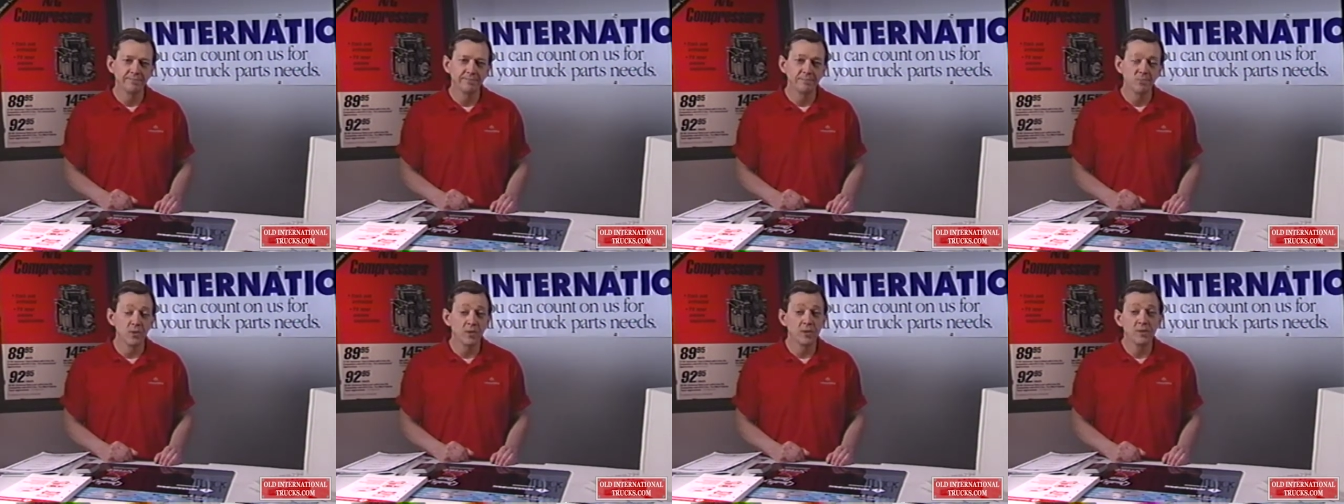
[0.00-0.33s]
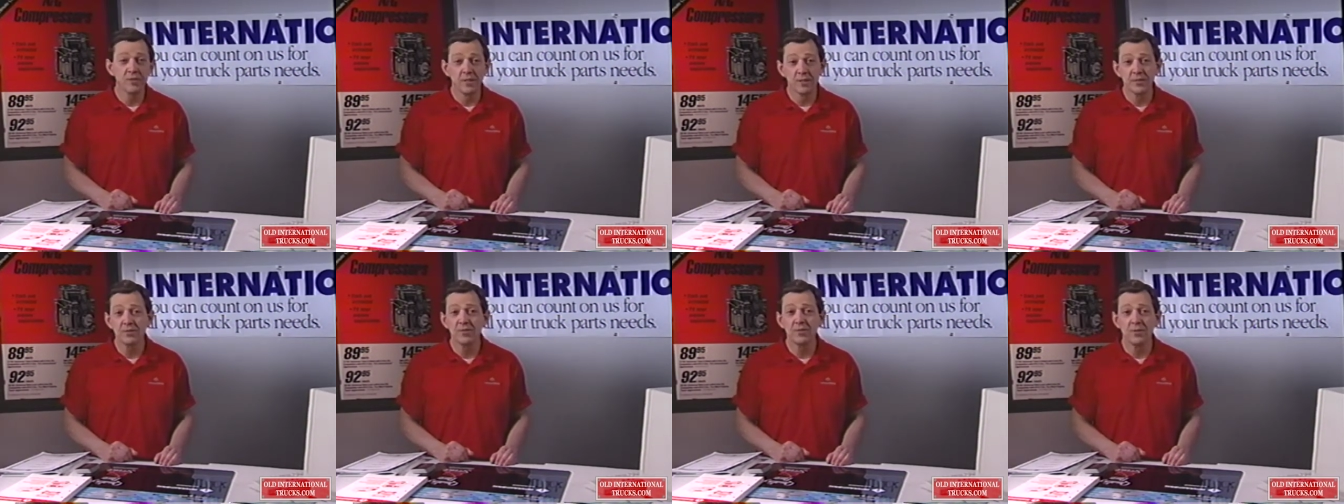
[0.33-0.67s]
or
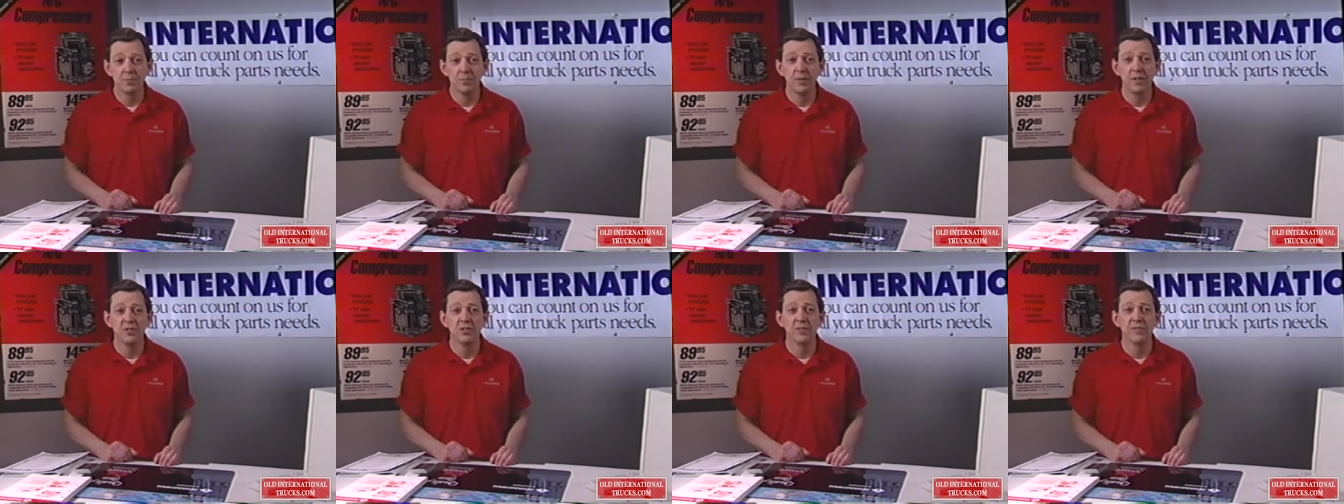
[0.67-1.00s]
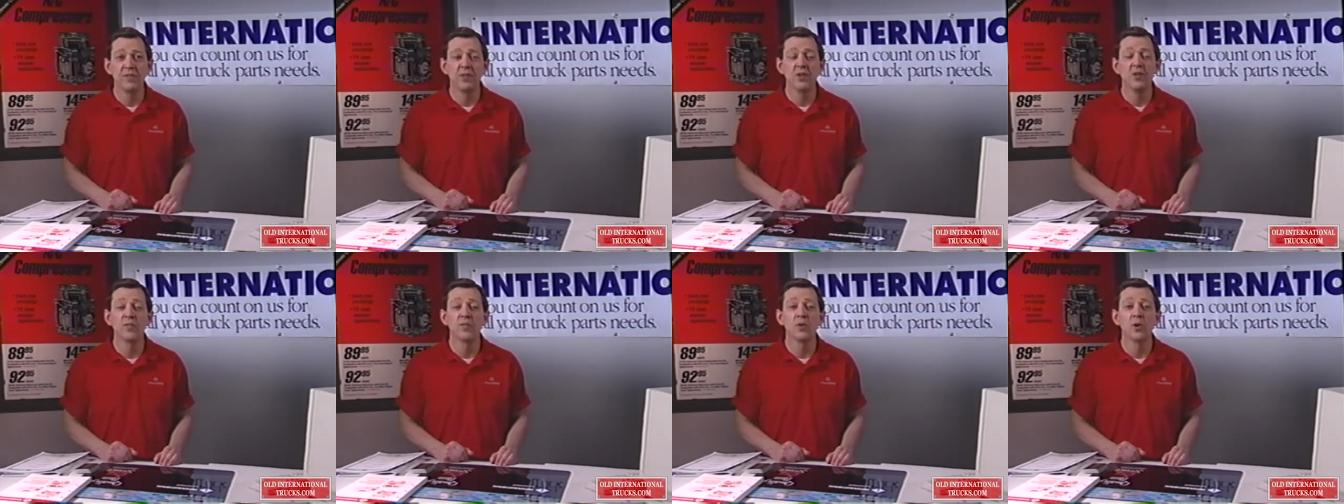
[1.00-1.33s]
just too much of
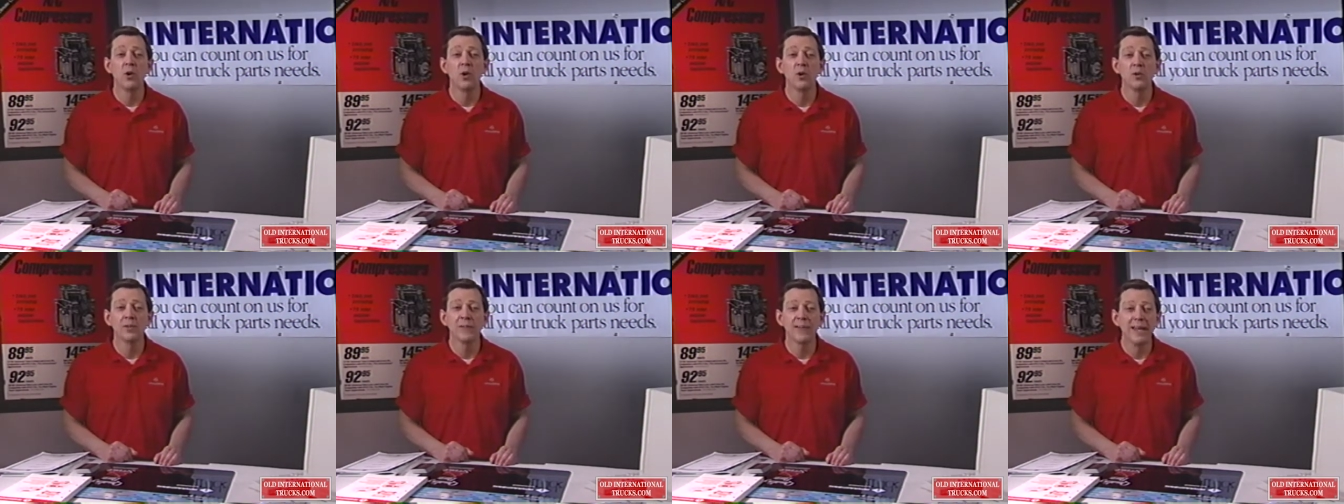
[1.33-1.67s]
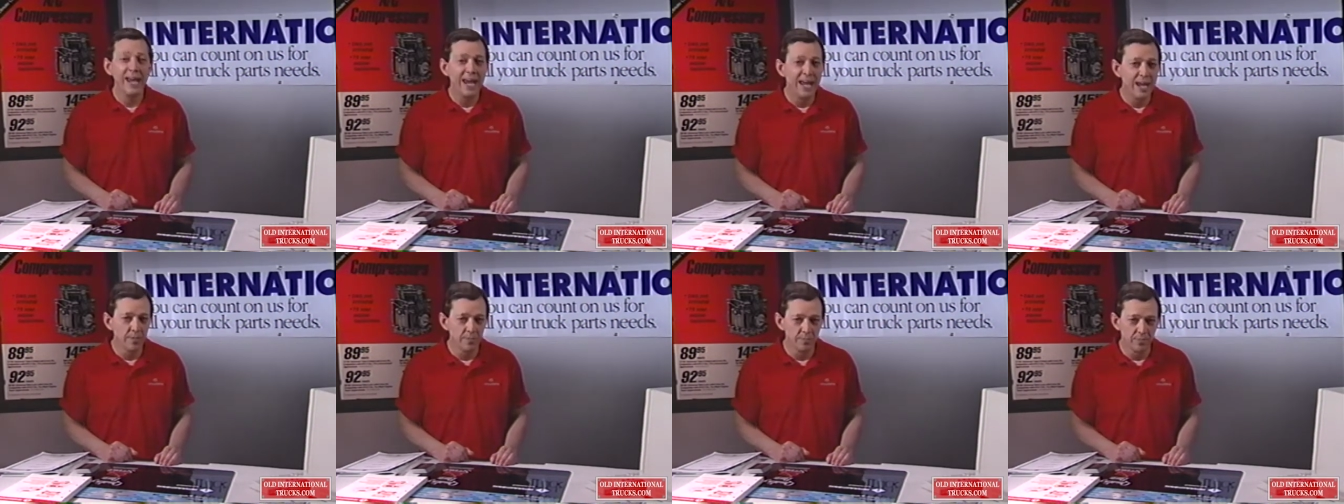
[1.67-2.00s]
an overall
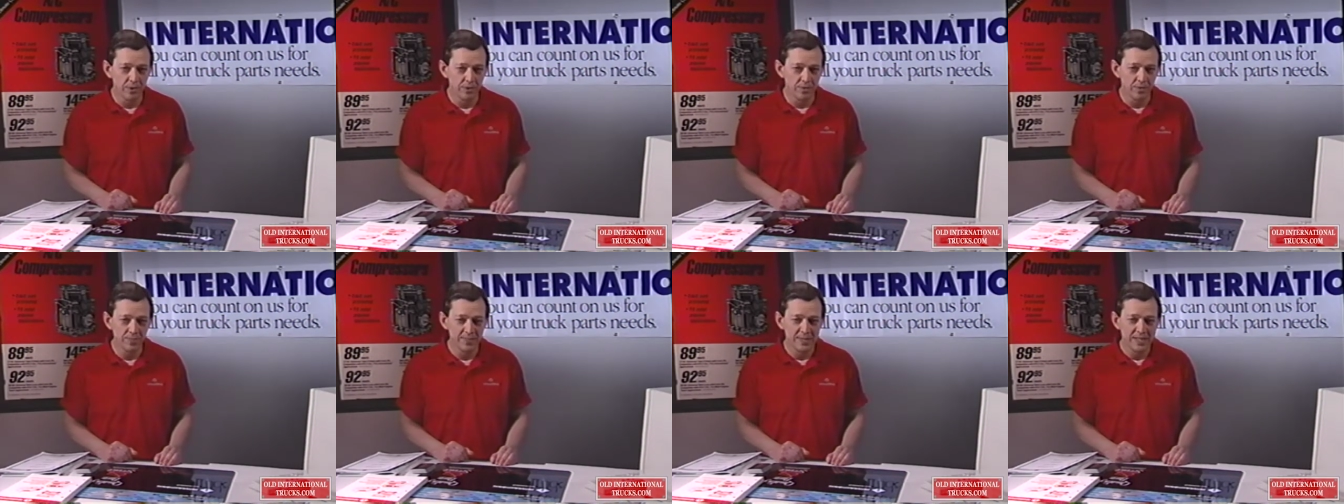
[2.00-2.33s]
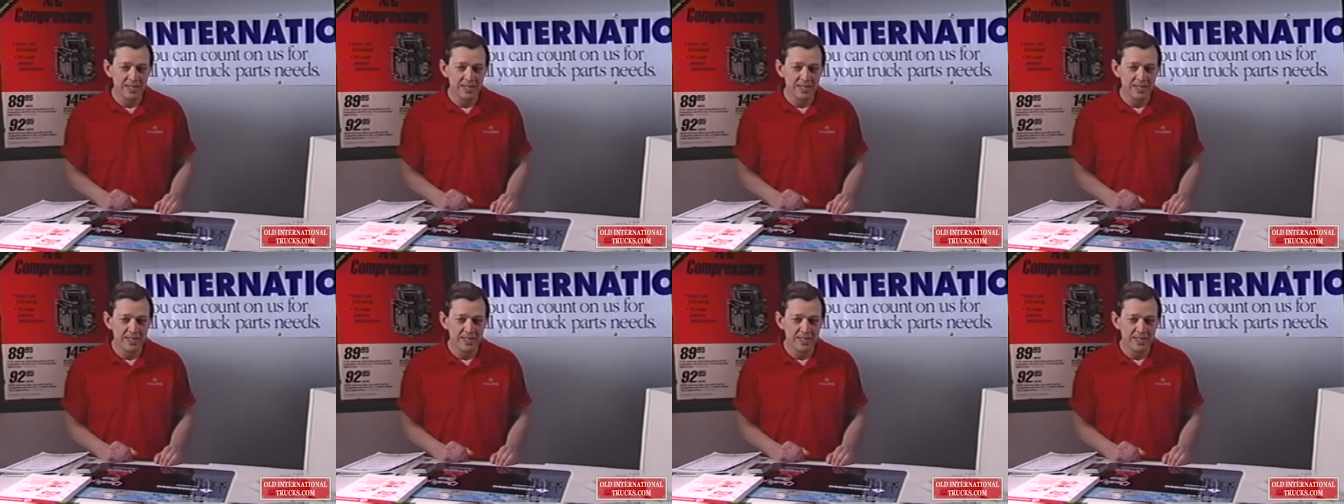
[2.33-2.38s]
gamble.